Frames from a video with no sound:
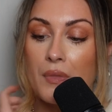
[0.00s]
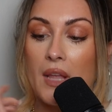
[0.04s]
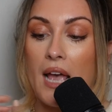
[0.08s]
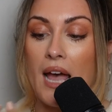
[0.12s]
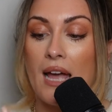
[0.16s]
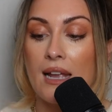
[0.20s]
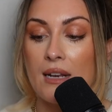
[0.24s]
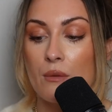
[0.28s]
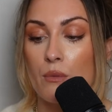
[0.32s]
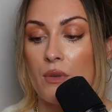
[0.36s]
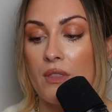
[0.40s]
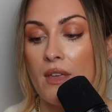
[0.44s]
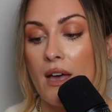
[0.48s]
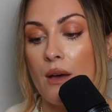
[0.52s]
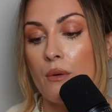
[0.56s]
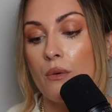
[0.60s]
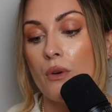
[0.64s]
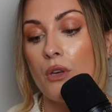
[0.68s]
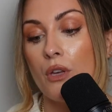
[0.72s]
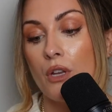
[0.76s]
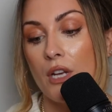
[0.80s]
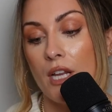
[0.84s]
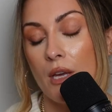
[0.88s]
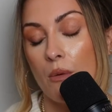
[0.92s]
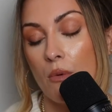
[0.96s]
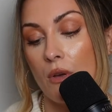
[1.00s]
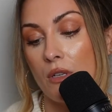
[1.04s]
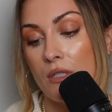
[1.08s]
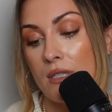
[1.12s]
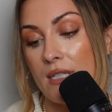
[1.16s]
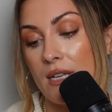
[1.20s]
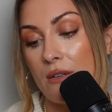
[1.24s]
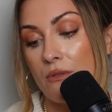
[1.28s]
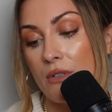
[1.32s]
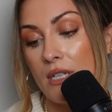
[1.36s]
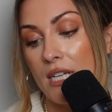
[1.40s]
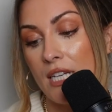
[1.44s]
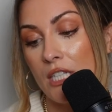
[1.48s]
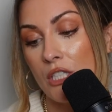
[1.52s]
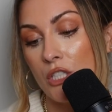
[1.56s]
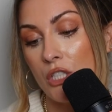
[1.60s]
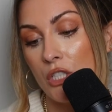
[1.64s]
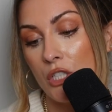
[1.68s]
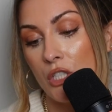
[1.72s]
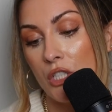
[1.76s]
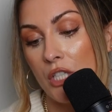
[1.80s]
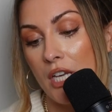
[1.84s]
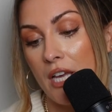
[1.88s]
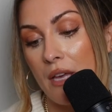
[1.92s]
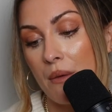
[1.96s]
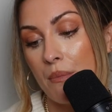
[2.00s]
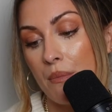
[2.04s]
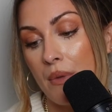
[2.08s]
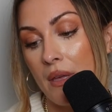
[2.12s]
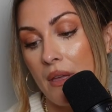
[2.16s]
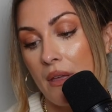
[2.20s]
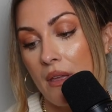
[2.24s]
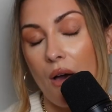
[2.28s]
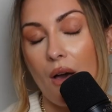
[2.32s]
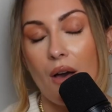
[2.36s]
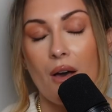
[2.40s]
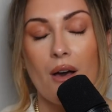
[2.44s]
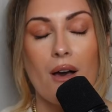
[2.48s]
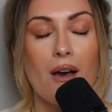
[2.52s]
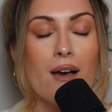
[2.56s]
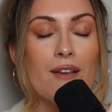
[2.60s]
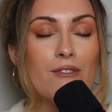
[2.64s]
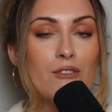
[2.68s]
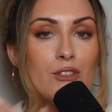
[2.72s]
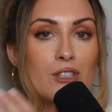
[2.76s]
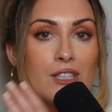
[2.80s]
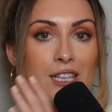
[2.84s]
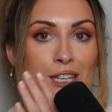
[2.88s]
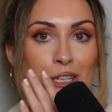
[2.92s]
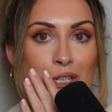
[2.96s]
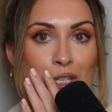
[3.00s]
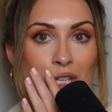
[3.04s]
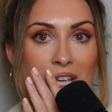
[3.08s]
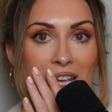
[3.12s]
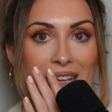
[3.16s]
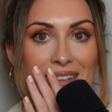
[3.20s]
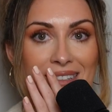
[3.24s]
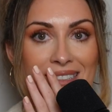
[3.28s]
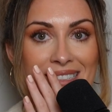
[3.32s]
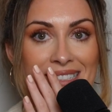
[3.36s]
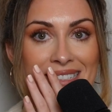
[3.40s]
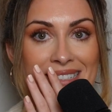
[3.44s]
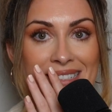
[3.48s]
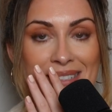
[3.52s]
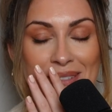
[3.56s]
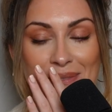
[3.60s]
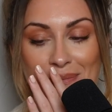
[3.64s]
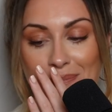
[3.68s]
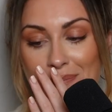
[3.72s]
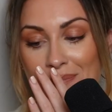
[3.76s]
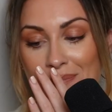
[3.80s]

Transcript: and with how early I was in our relationship. Oh, I've just had chills.